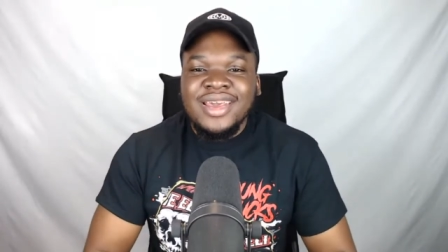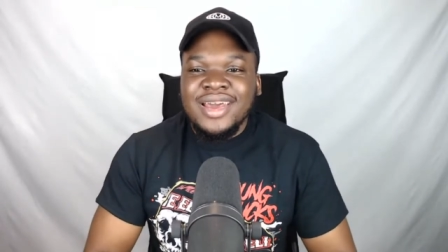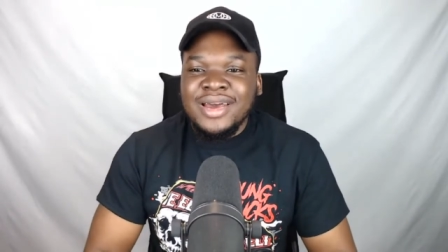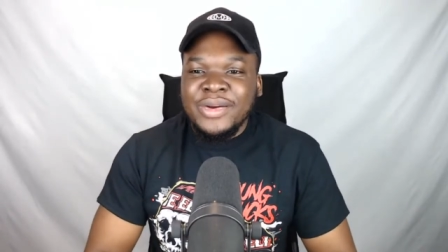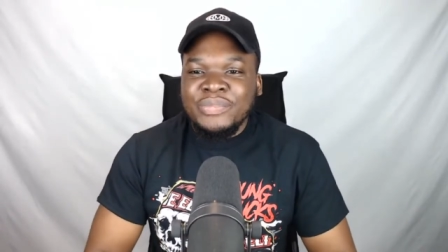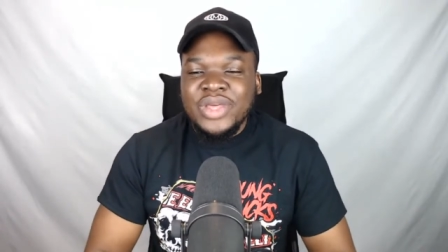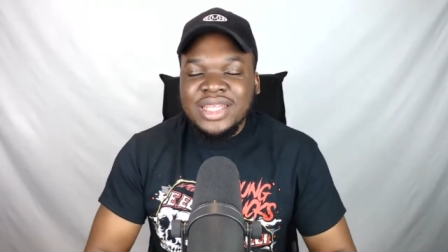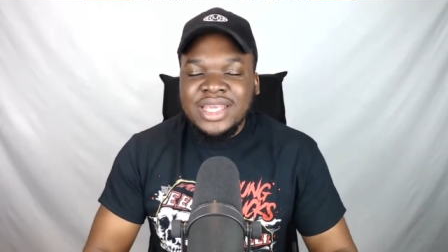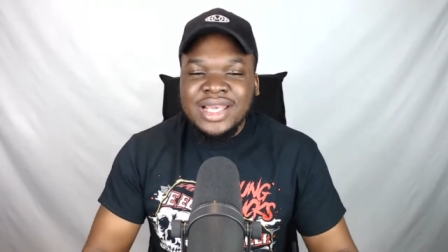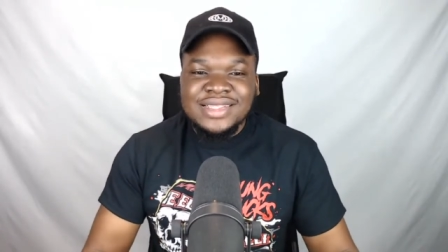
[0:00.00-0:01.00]

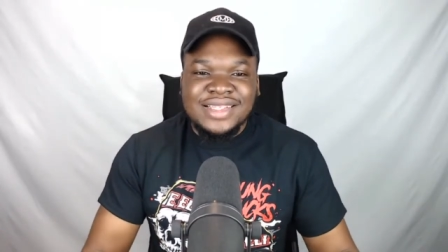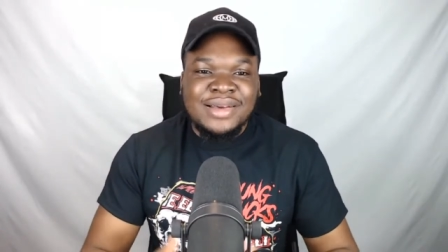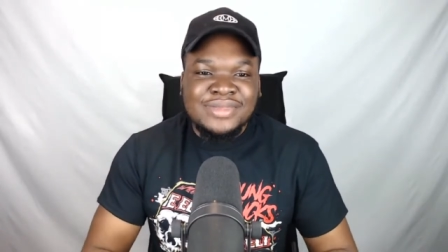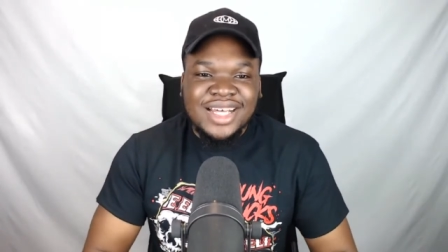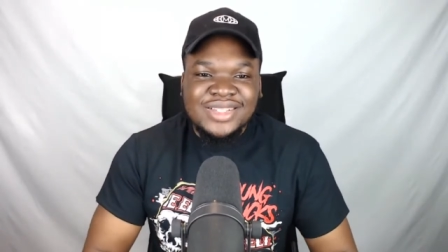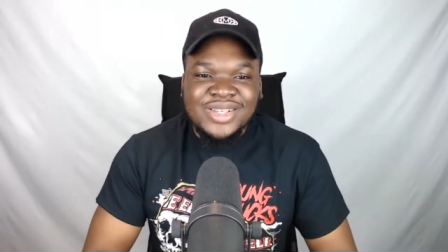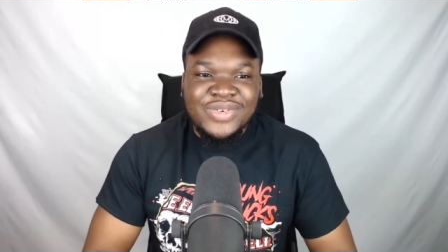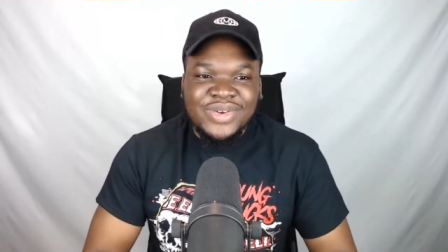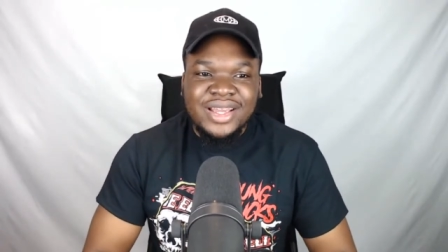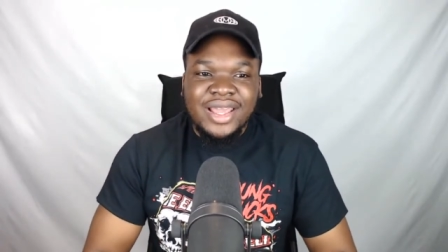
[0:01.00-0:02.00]
Eddie Kingston comes down to the
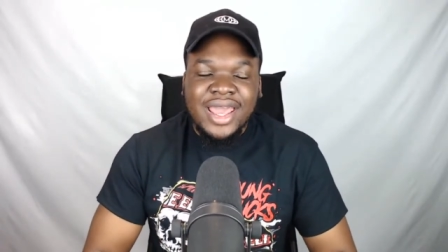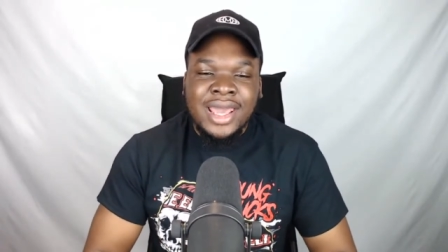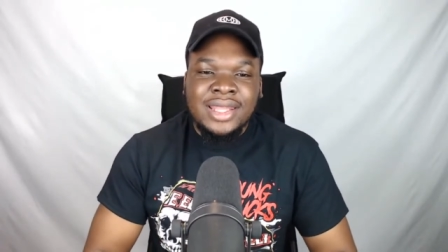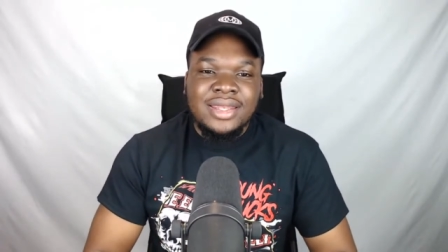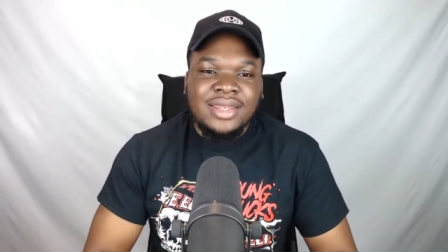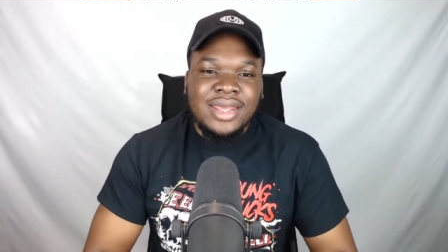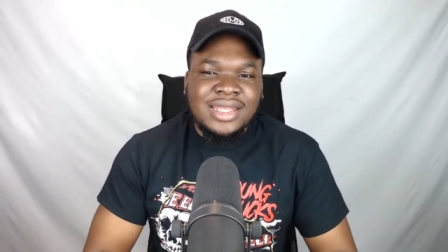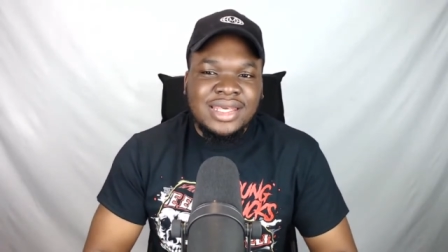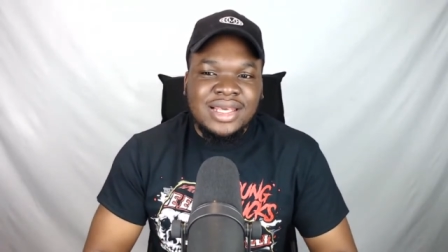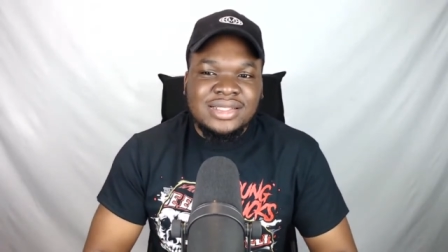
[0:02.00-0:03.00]
ring, and
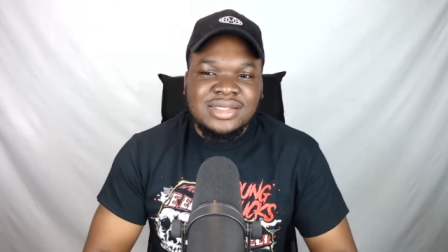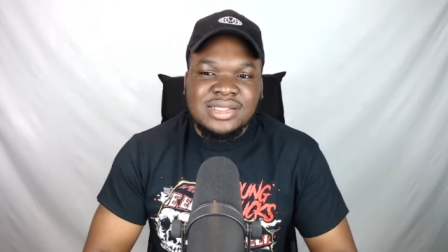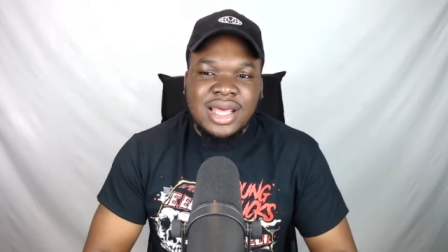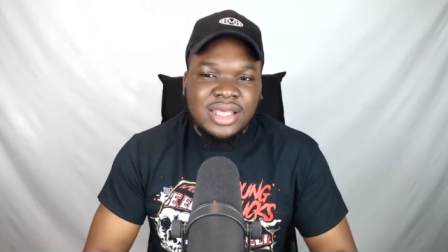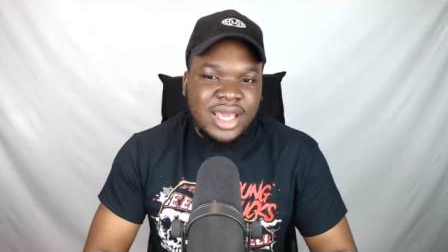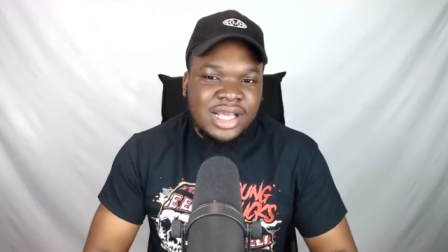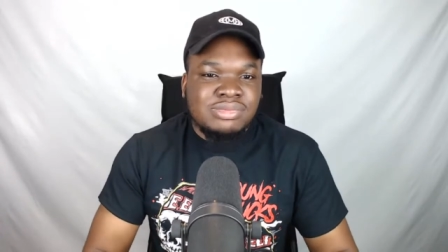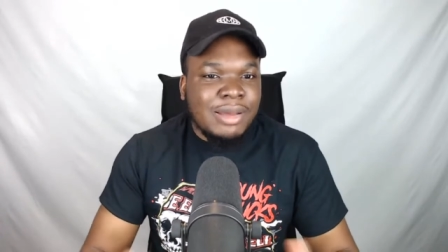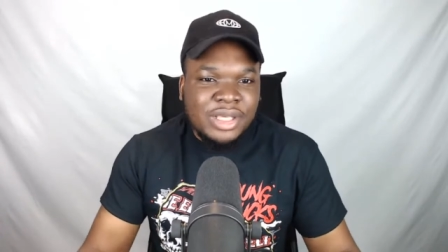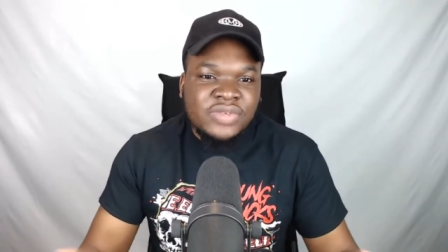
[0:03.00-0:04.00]
Eddie Kingston's like, yes,
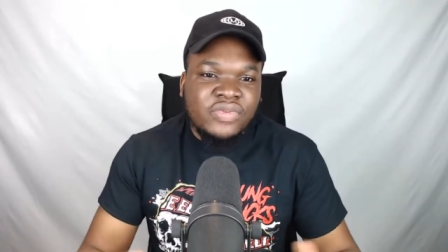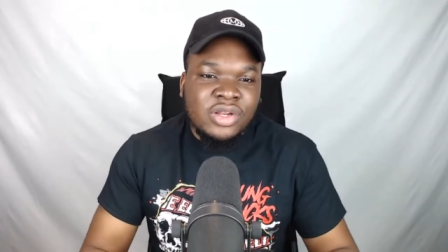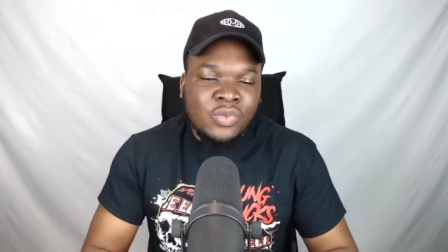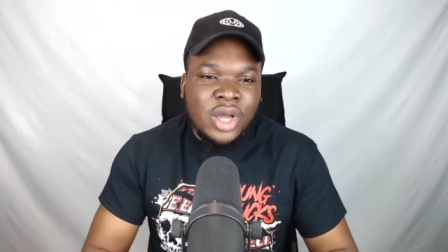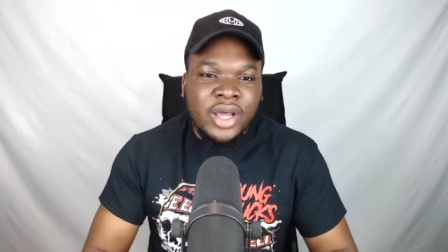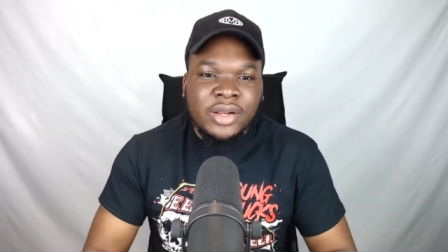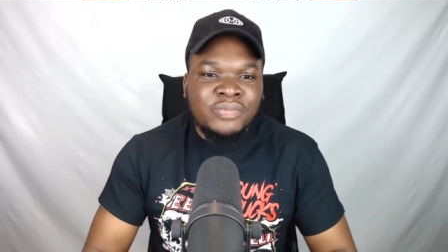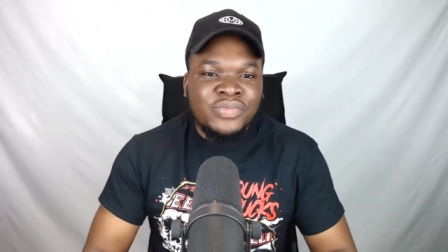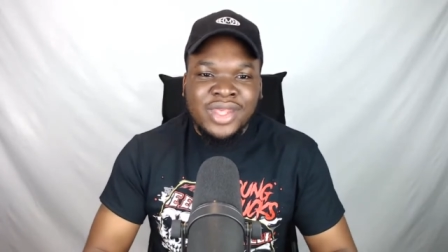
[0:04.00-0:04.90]
my best friend won.